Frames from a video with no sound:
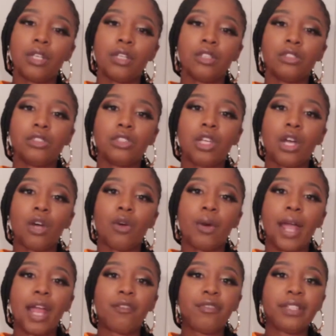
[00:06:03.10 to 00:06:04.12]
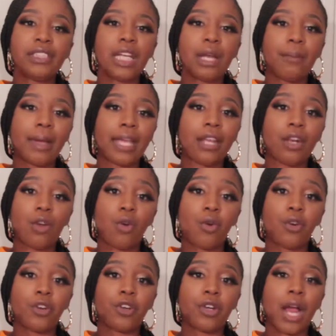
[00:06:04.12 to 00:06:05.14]
so every time I get an
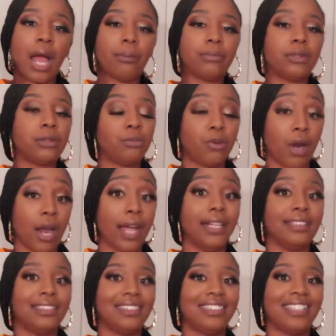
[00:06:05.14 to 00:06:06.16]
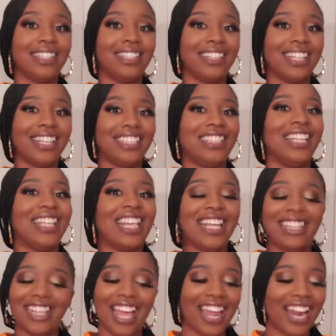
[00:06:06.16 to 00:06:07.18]
order, I'm surprised. Let's just
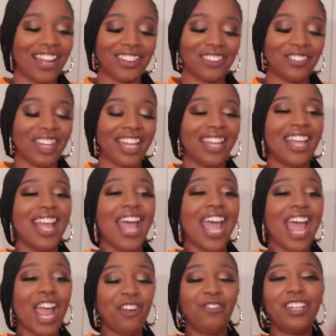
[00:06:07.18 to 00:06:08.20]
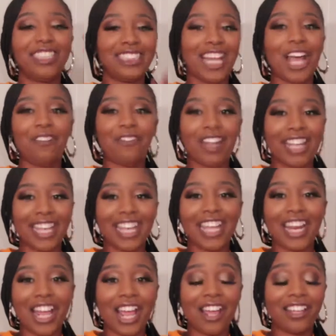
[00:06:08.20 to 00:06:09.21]
get that out the way. Every time I
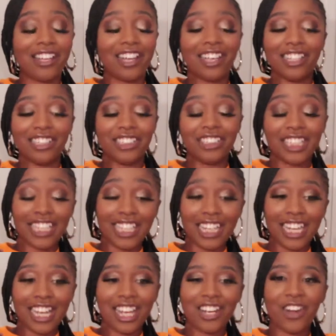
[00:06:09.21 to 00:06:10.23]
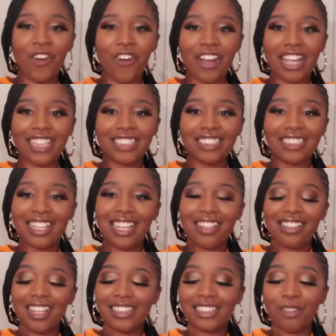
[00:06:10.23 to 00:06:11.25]
get a ching noise
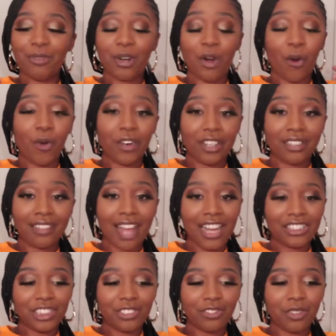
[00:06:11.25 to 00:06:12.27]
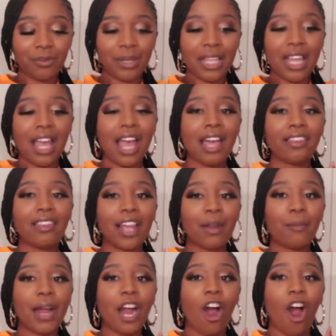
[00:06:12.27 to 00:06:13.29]
that someone ordered lashes from me,
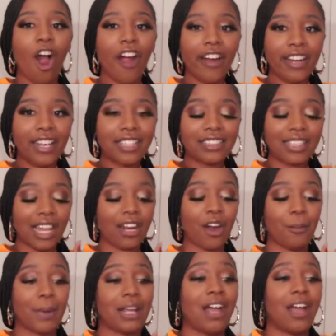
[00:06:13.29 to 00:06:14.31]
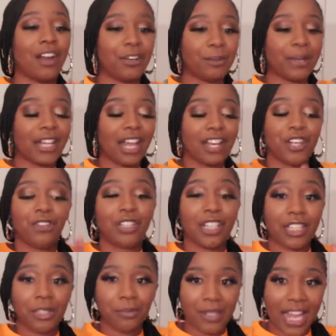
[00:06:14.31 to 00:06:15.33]
like my heart is like, oh my God, oh my God, don't
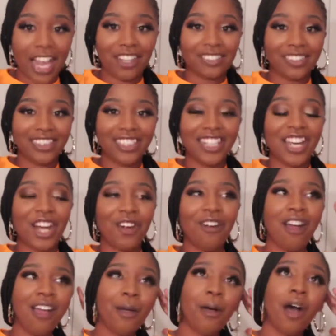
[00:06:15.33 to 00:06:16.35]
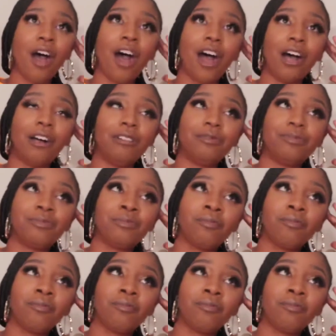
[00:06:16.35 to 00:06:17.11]
let them down, you know? Um,